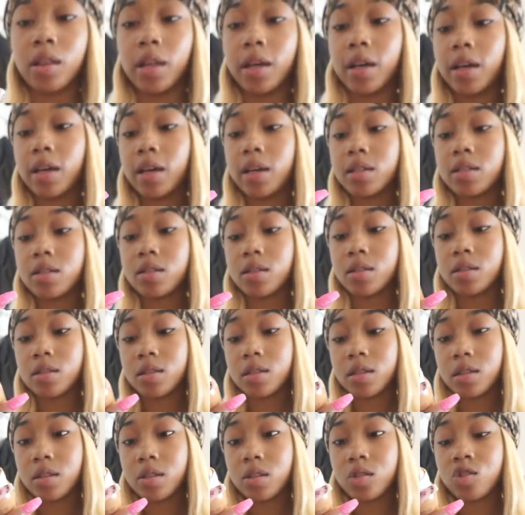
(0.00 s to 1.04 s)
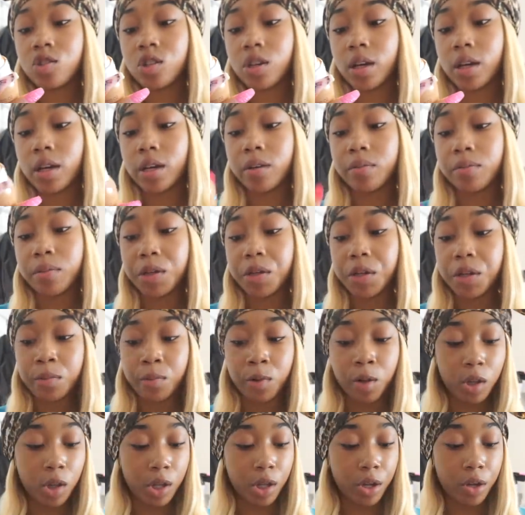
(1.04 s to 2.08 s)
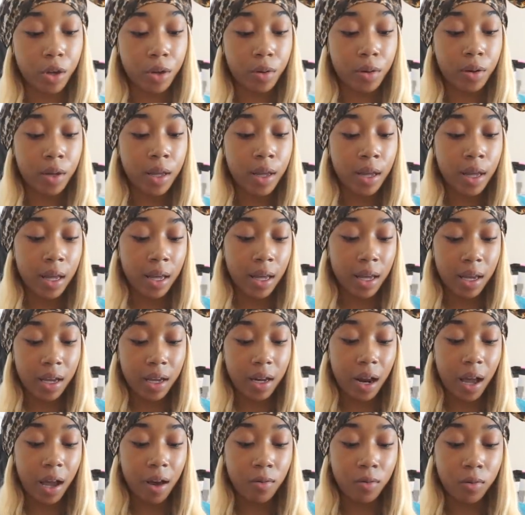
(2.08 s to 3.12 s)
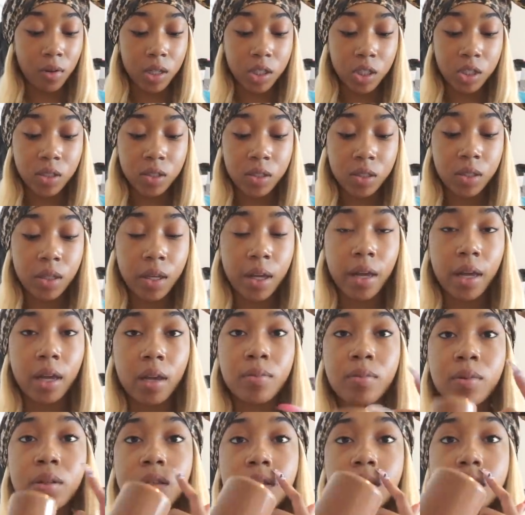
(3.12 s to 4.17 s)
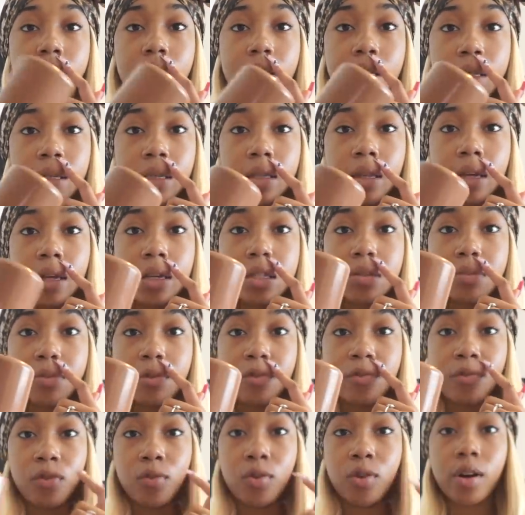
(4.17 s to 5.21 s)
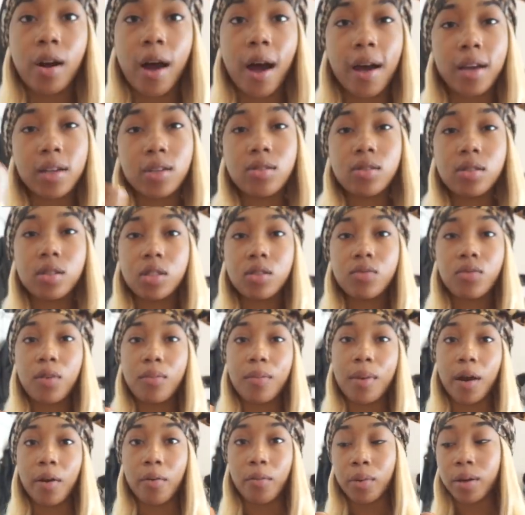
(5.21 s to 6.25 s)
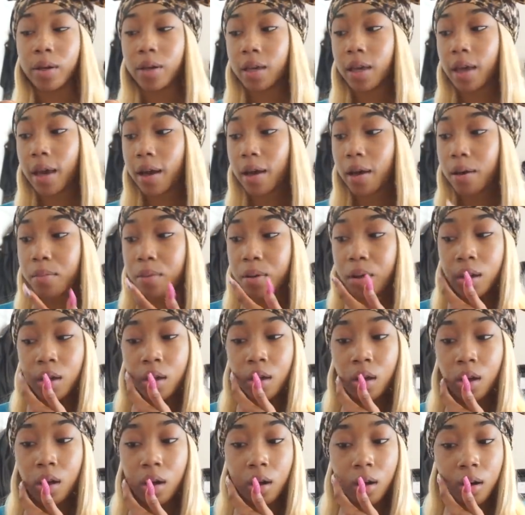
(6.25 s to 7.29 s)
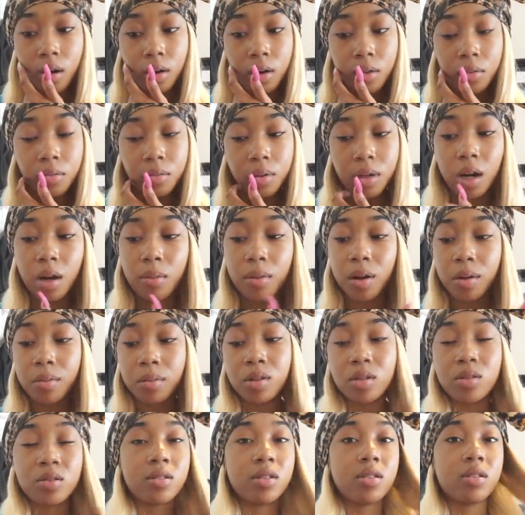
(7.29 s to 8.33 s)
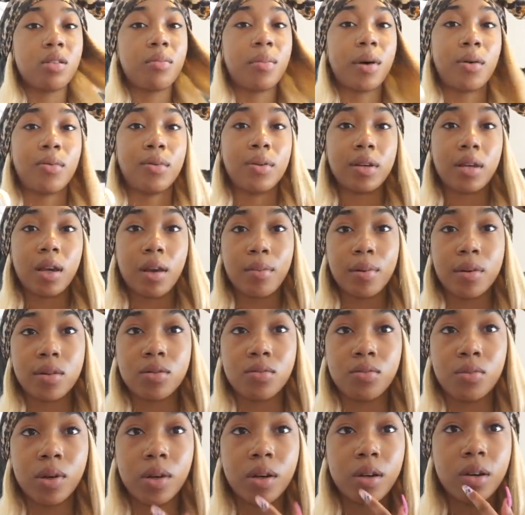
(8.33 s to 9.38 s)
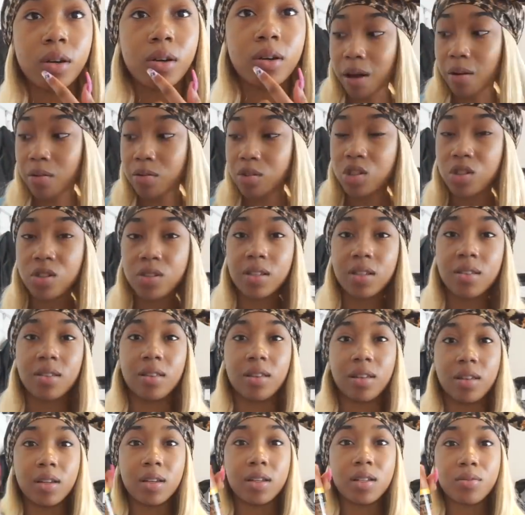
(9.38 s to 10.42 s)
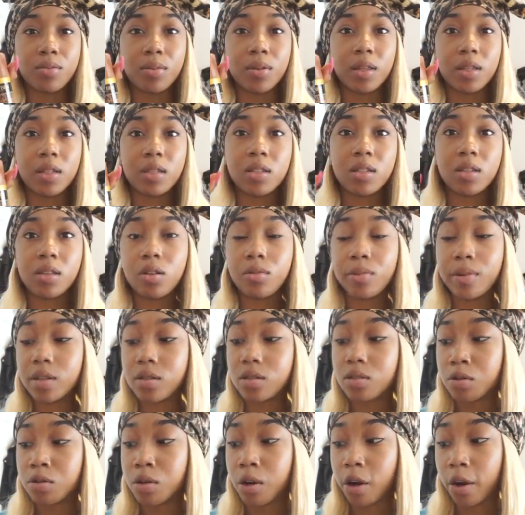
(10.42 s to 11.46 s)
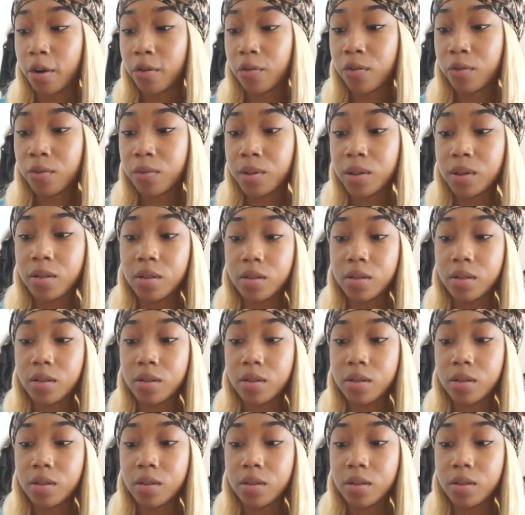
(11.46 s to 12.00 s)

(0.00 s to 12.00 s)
Legs. This is in the shade Medium Glow. And I was using the Ebon Tinted Lace before. I use this for my wig cap, but I'll probably use this on my wig cap as well. I was using this, but this is a little bit too dark for me.